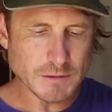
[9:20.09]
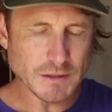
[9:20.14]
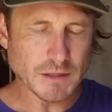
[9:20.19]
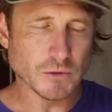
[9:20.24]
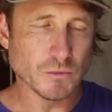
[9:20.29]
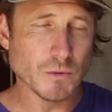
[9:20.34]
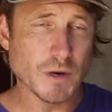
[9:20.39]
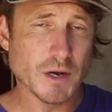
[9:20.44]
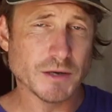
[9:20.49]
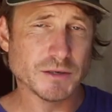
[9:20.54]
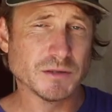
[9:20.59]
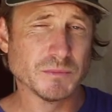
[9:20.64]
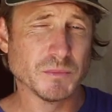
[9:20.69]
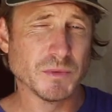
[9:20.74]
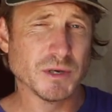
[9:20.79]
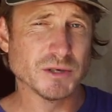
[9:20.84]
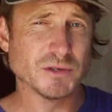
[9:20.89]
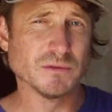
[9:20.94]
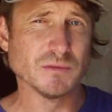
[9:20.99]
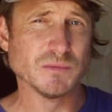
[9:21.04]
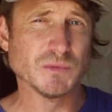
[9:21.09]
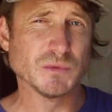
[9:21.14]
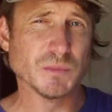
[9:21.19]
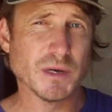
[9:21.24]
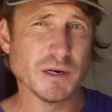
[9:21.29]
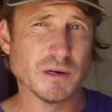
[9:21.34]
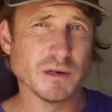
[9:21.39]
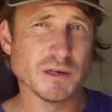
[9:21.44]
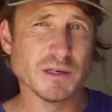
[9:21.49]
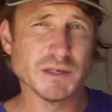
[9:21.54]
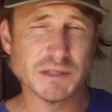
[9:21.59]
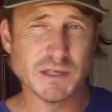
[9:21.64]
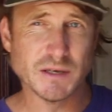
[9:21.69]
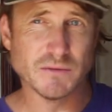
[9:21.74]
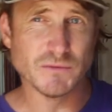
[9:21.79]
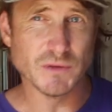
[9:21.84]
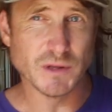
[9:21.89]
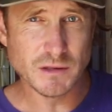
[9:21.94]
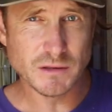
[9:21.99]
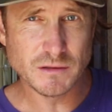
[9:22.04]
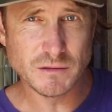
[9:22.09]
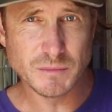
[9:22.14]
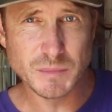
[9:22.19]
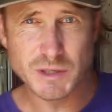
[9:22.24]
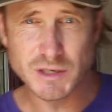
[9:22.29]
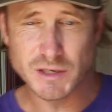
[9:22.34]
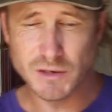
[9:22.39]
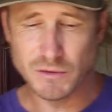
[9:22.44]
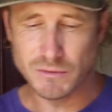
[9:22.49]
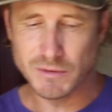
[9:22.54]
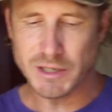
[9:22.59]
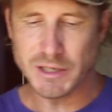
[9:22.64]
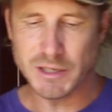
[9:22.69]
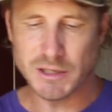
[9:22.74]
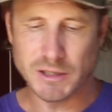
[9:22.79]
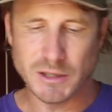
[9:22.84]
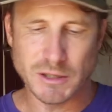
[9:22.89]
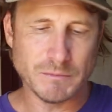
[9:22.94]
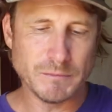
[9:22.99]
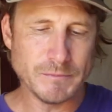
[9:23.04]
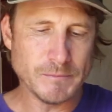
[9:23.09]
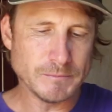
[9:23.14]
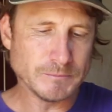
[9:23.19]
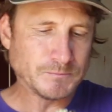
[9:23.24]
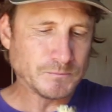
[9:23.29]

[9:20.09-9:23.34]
Gotta wash the mushrooms better because they have a little bit of grit in them.